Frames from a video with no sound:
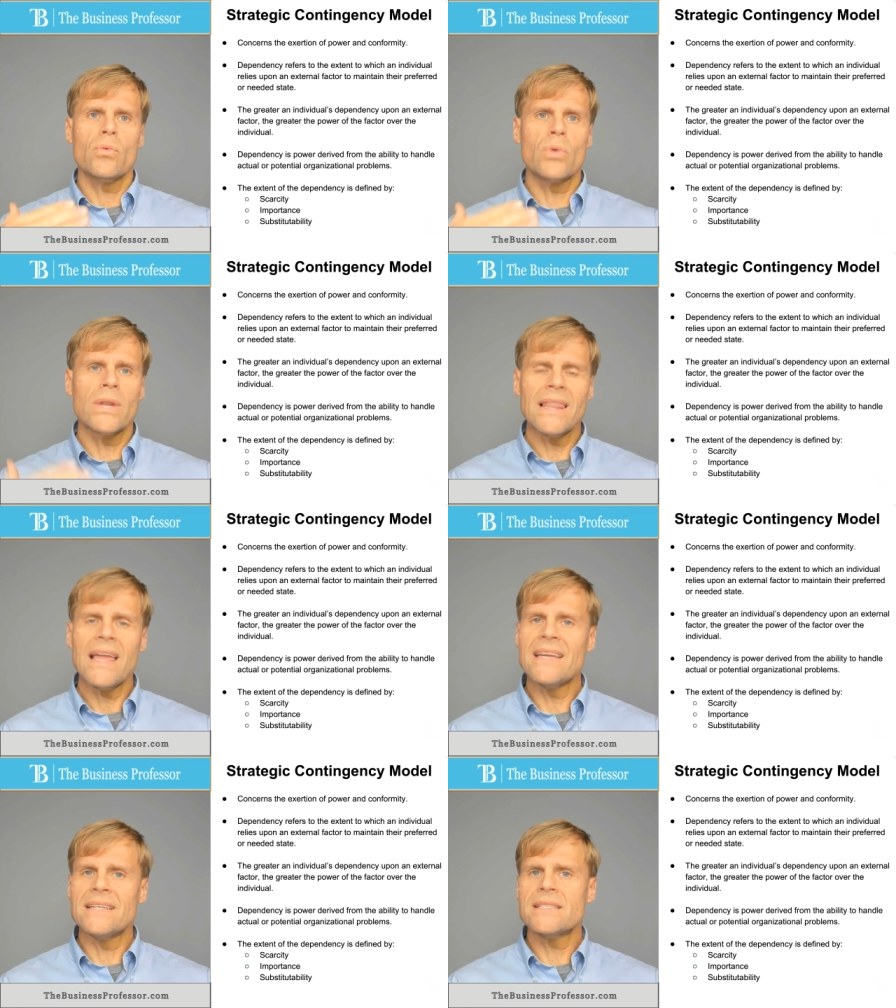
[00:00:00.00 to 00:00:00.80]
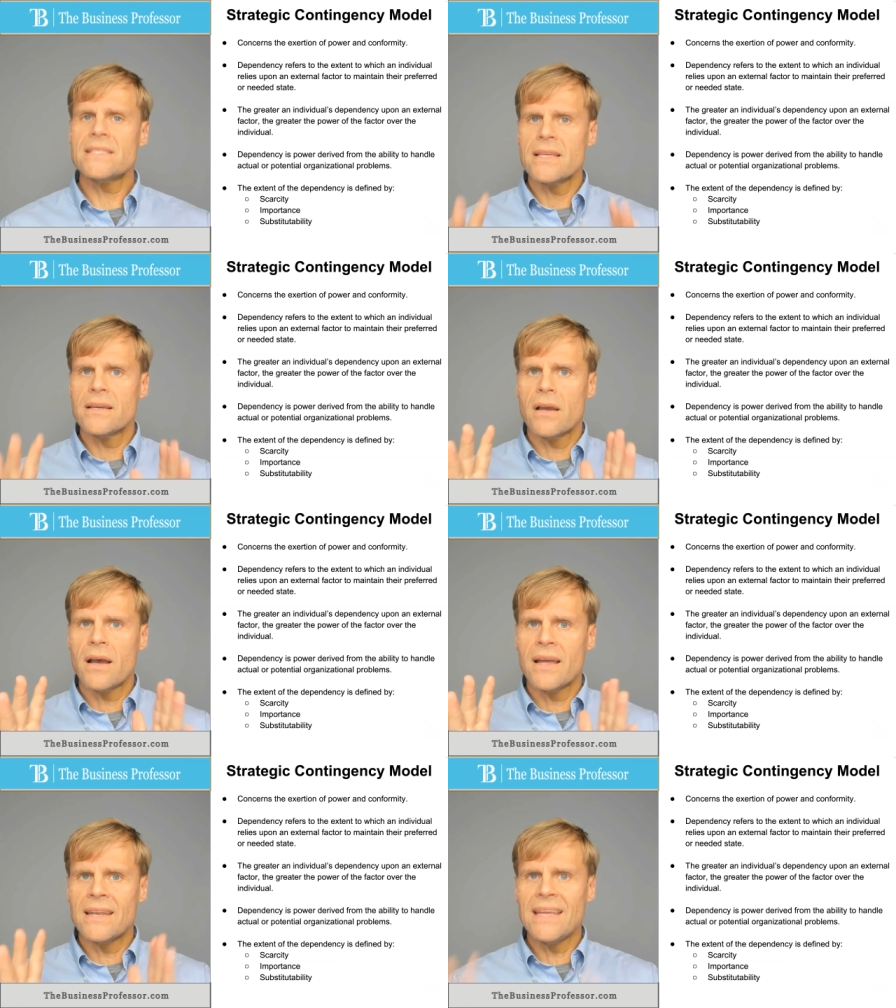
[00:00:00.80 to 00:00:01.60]
relates
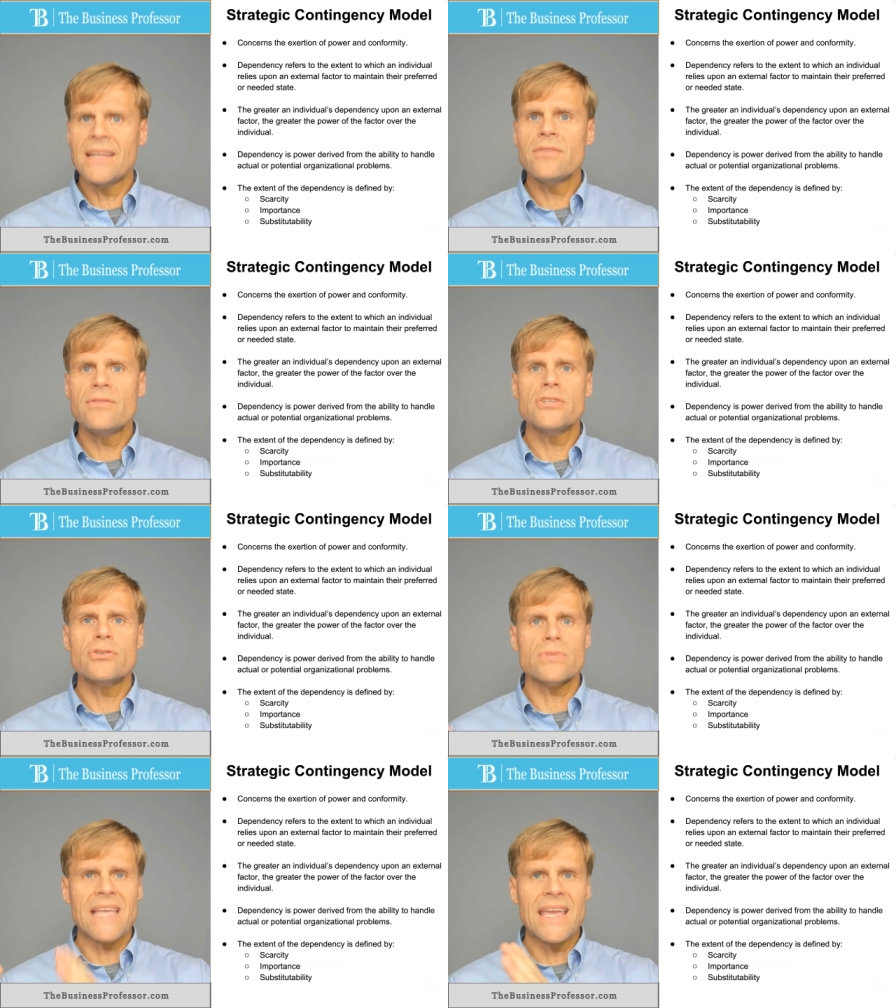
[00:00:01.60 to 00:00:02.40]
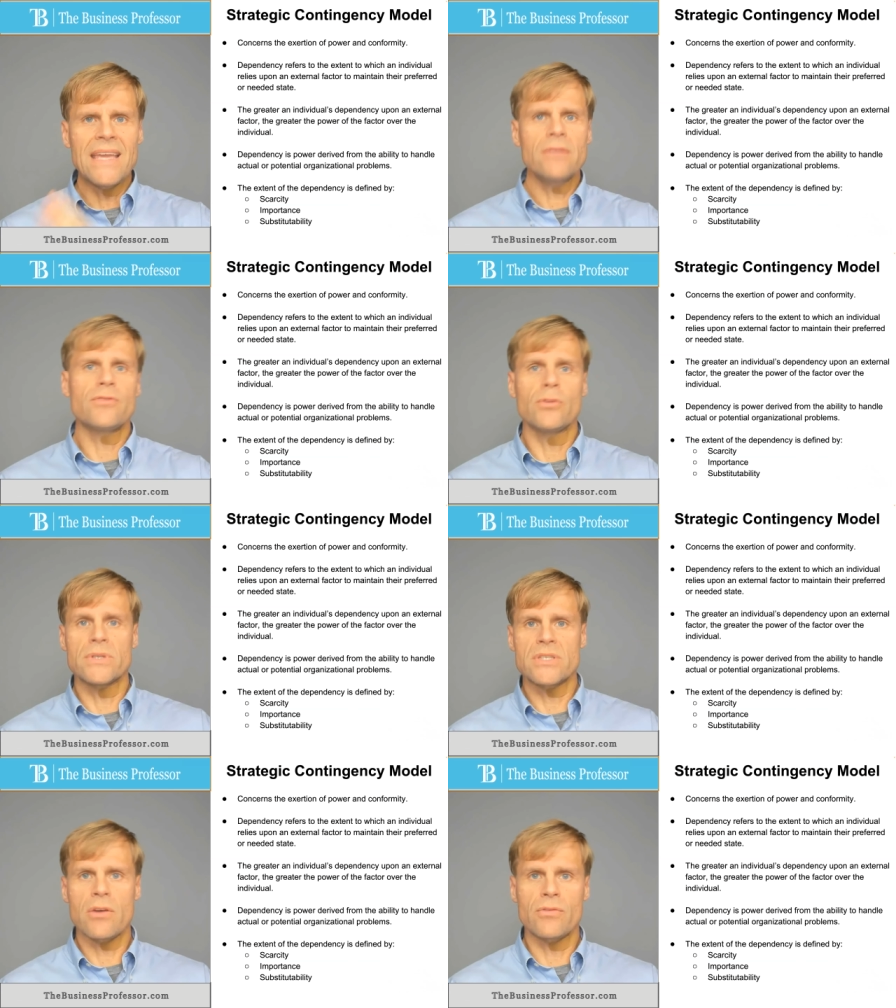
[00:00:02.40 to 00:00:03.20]
an individual's
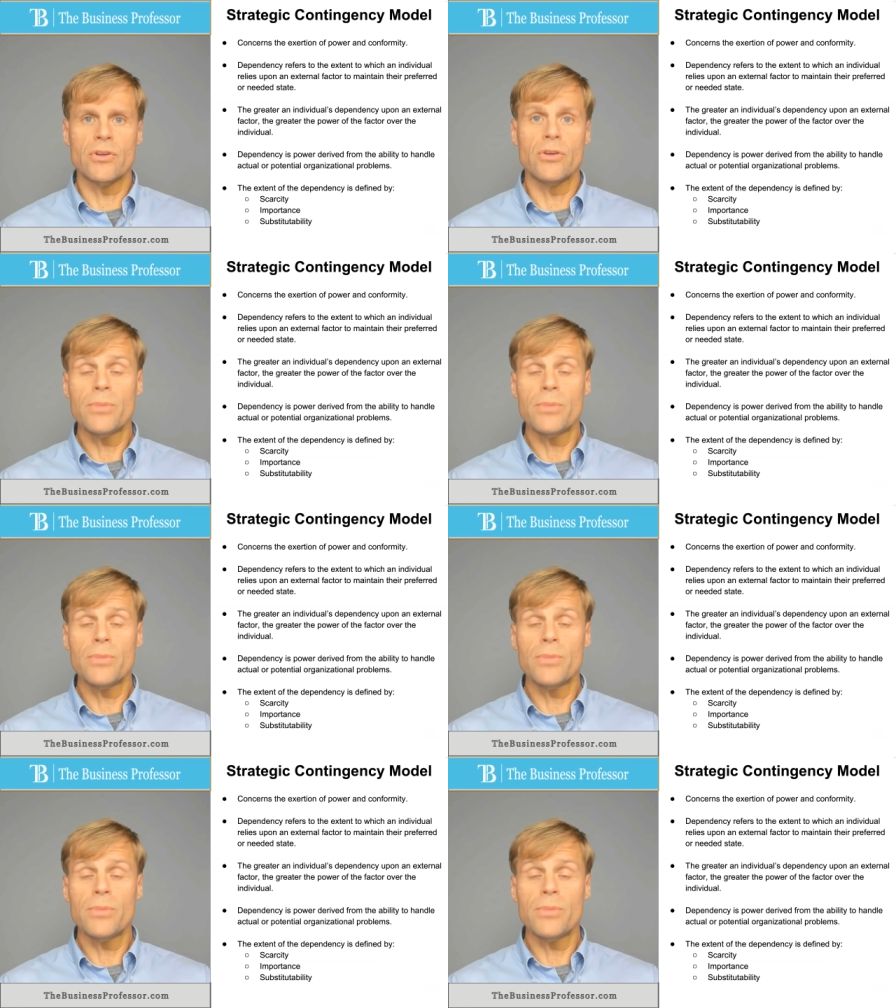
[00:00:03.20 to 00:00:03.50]
influence over you,